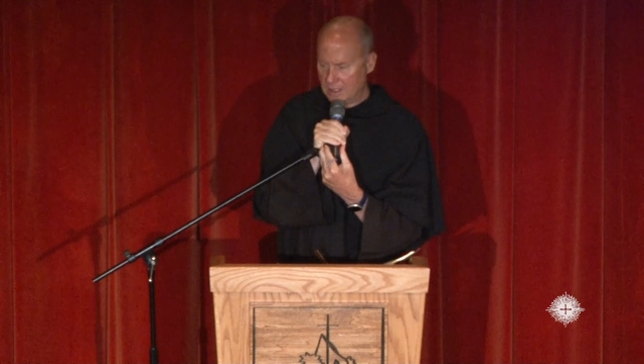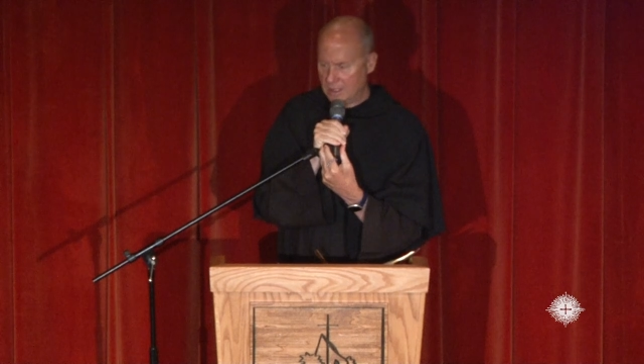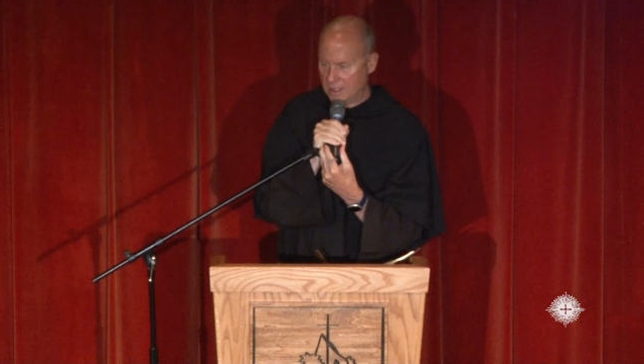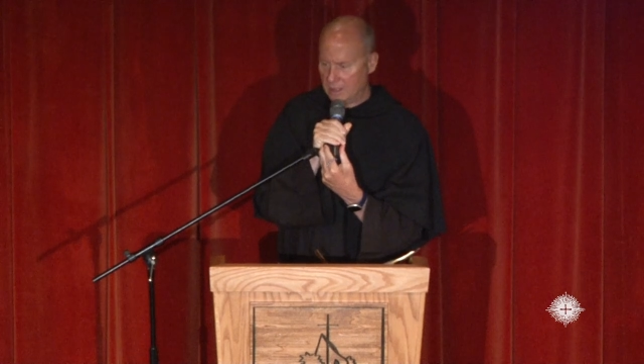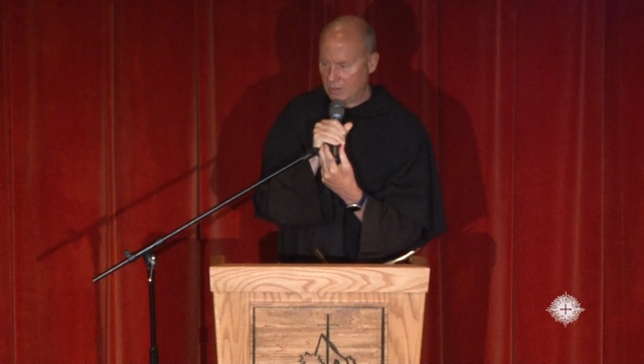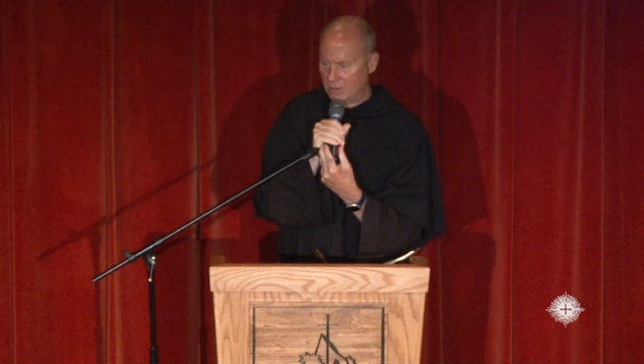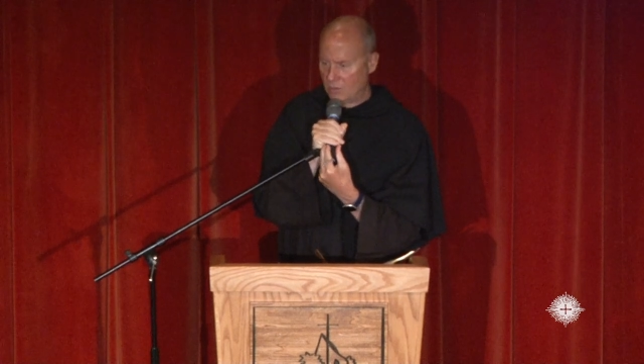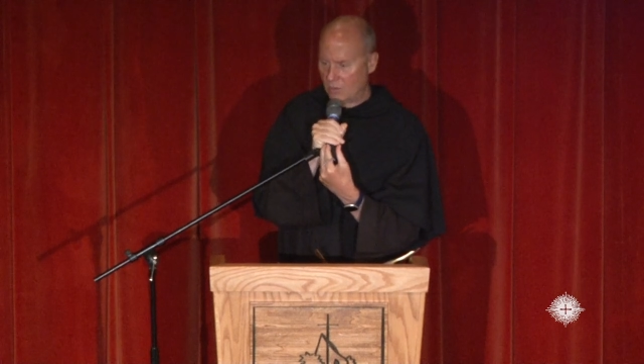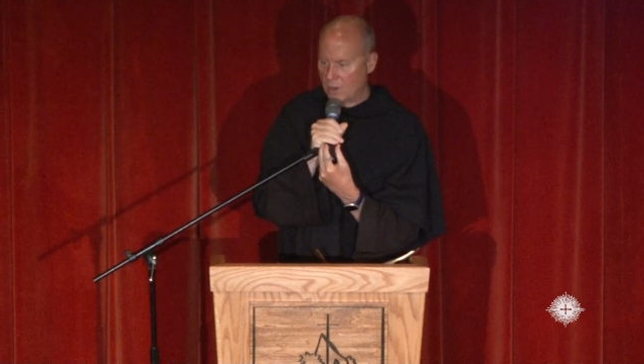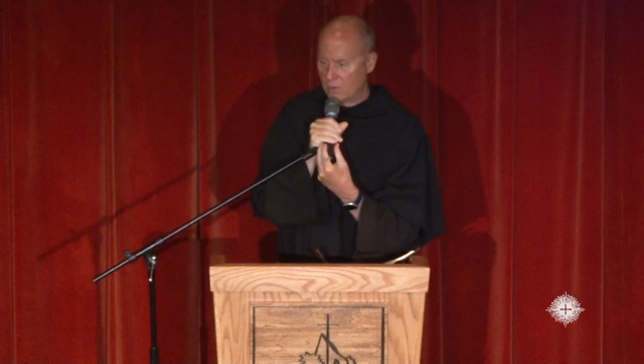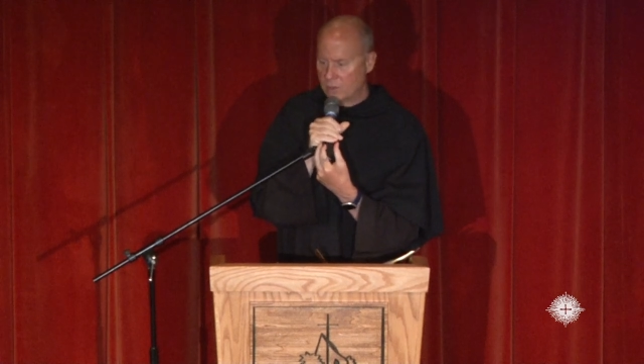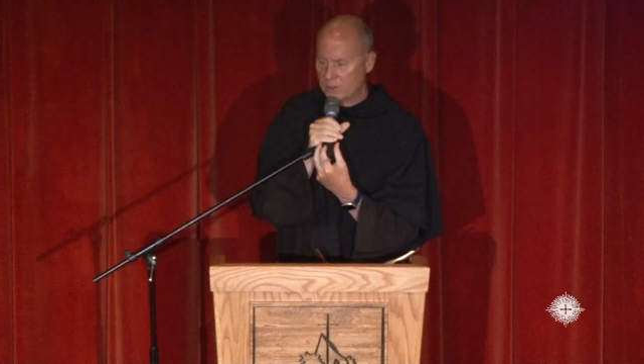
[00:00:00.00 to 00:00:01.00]
uh,
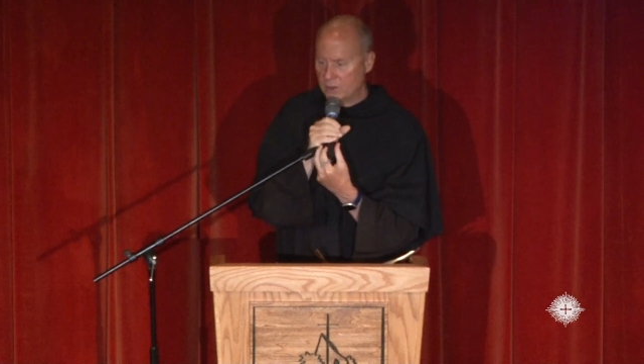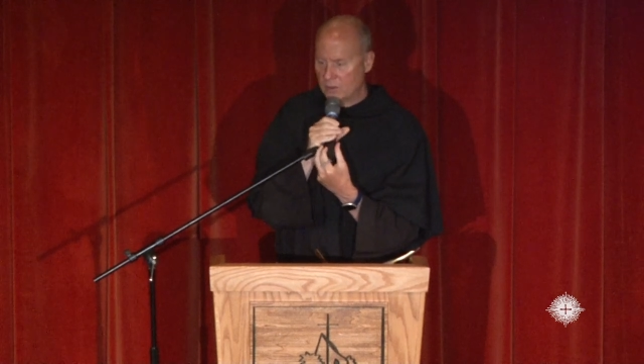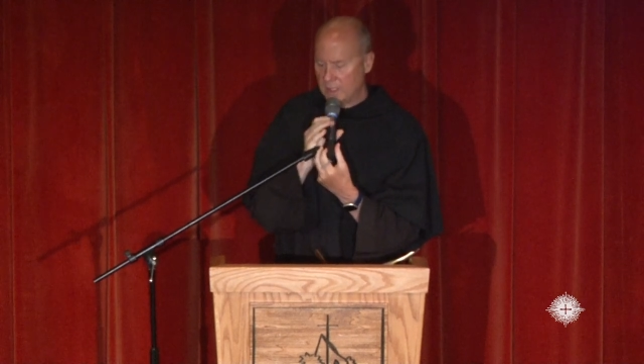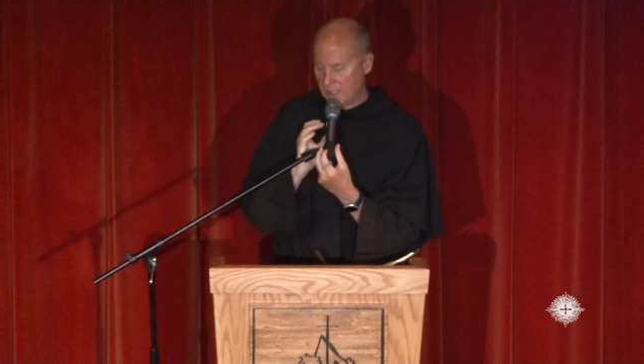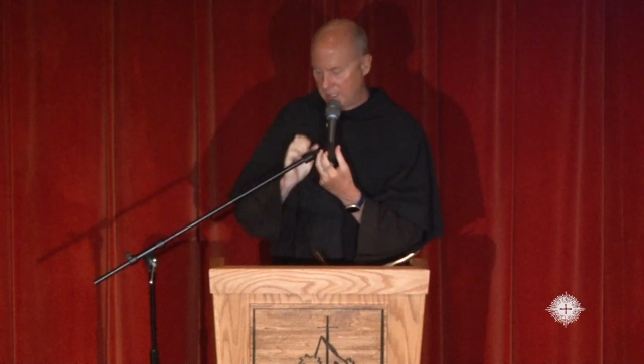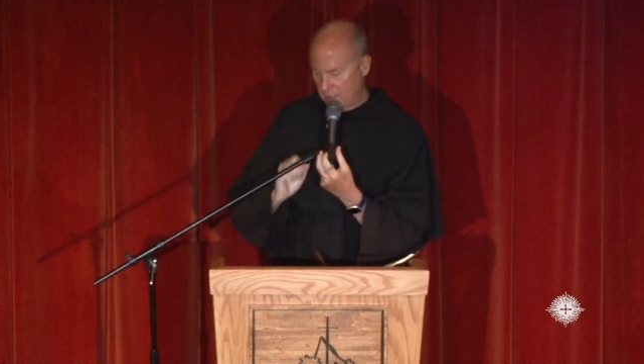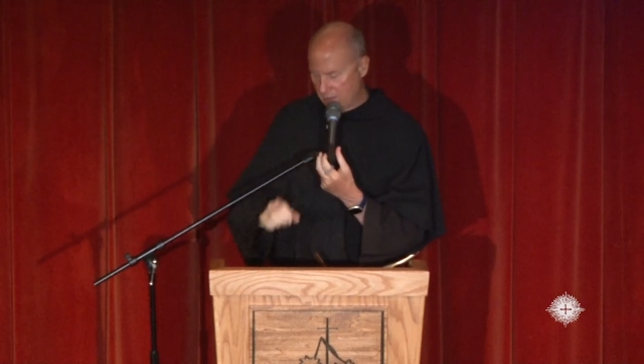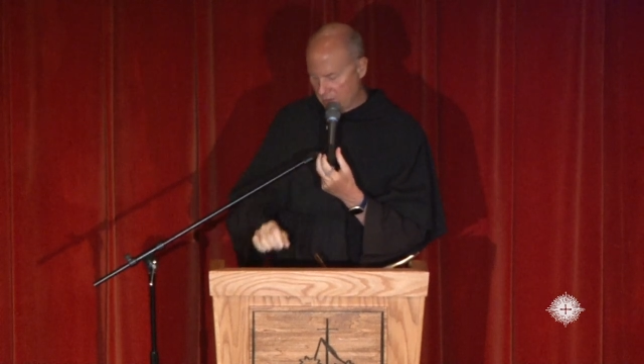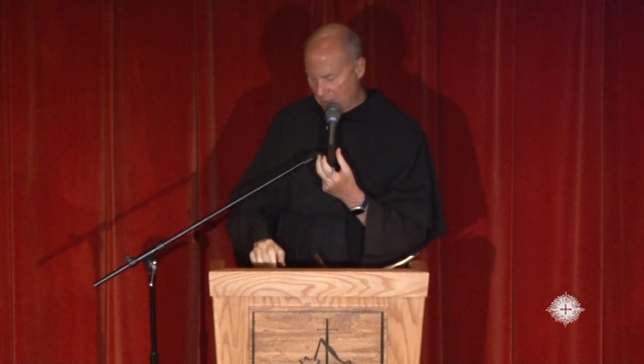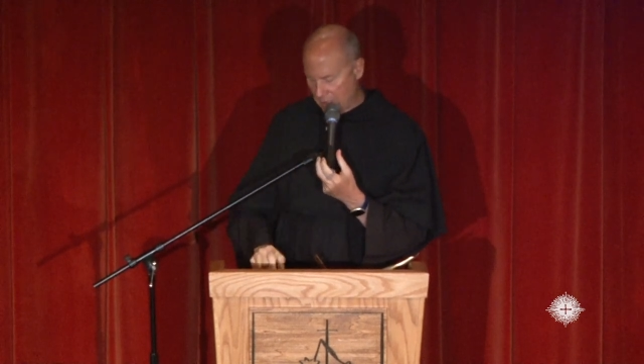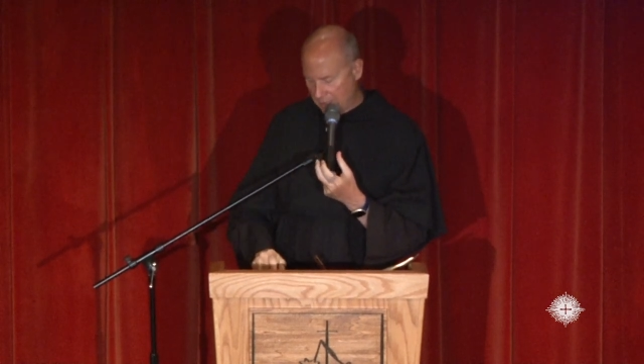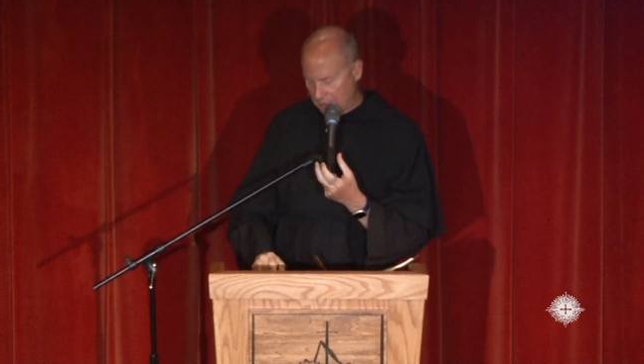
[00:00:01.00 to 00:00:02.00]
what we're doing here,
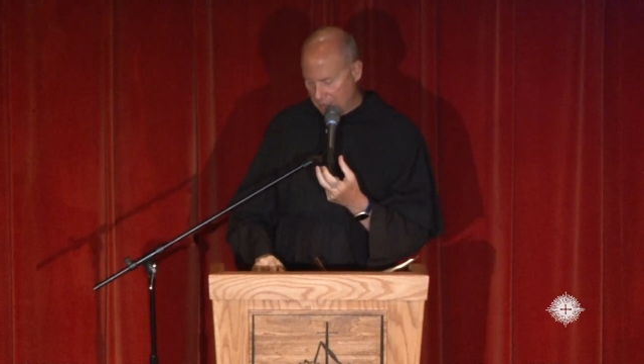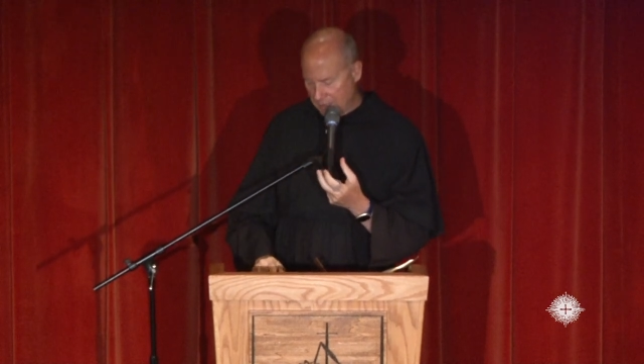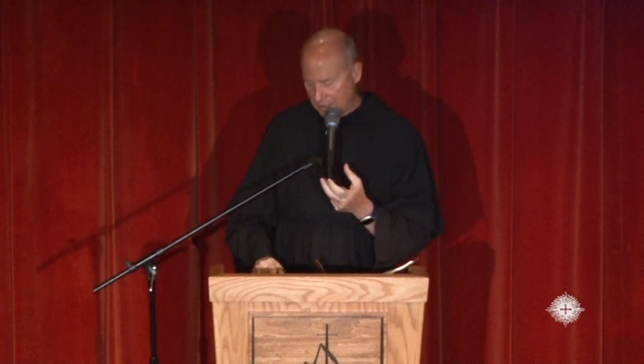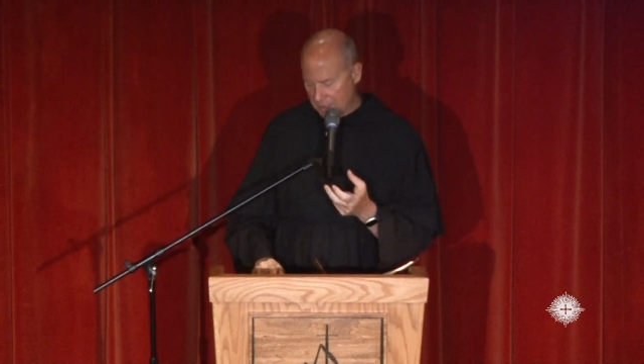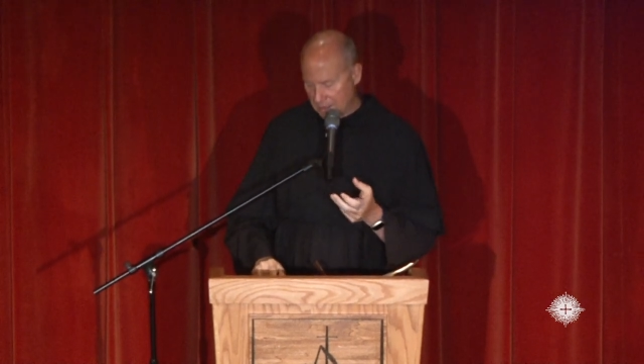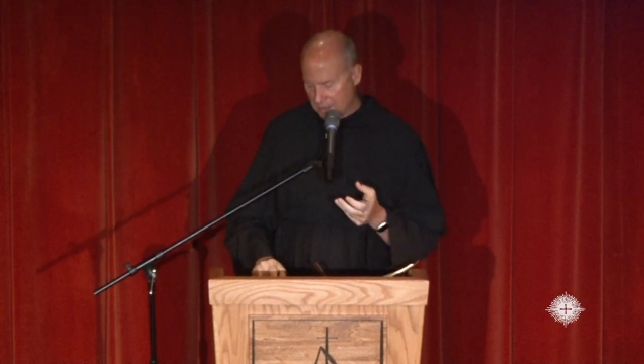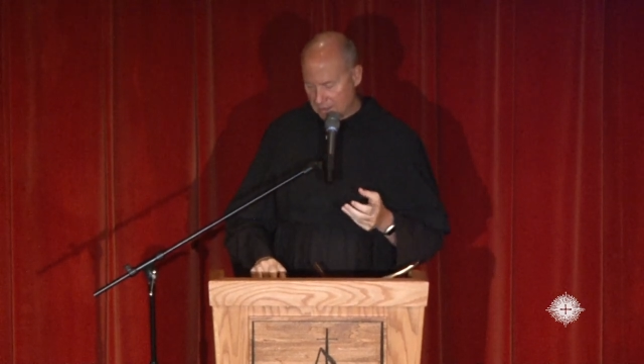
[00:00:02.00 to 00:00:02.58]
I think,